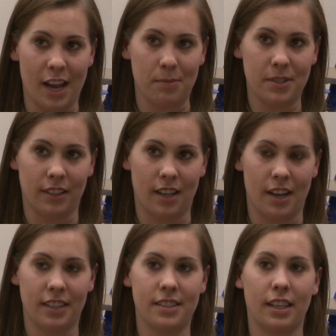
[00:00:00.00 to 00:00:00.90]

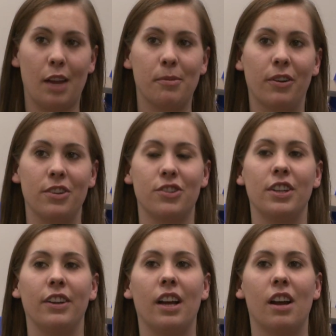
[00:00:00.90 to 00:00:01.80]
Epsilon. It's a chemical
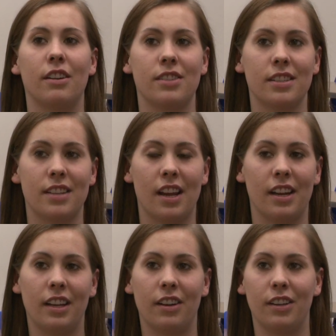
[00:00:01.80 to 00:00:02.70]
engineering honor
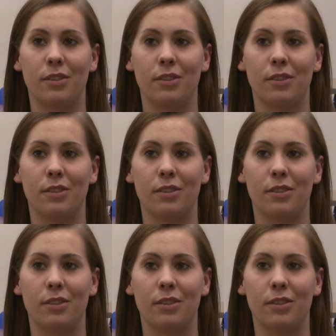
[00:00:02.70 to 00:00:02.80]
society here at